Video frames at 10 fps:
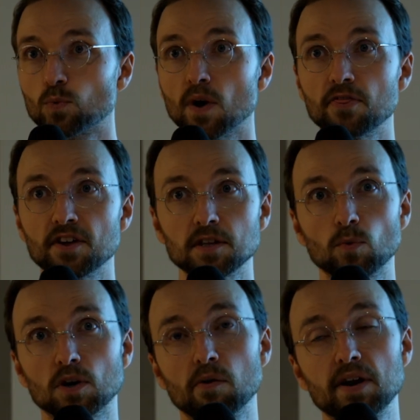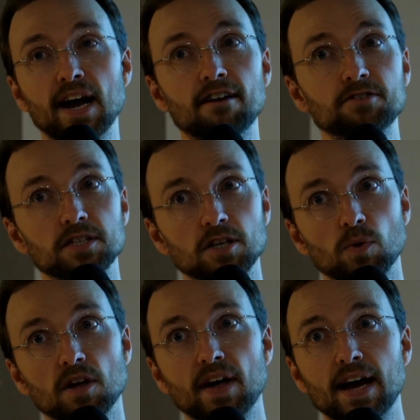One thing that we're going to have to deal
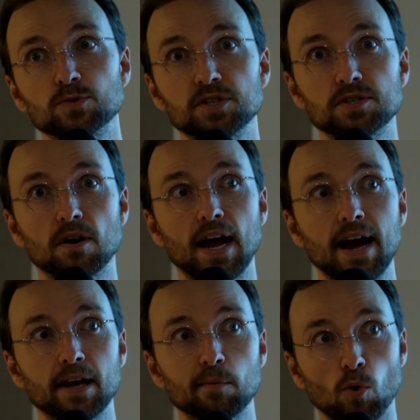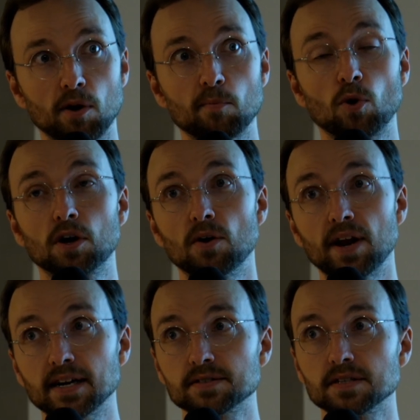with as we start adding more and more
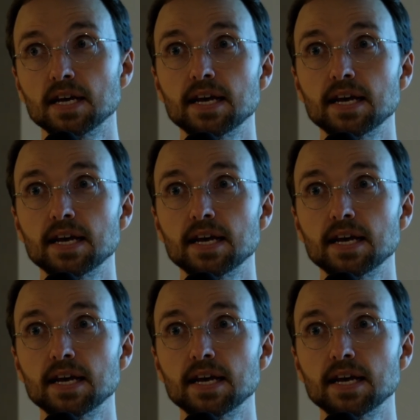codecs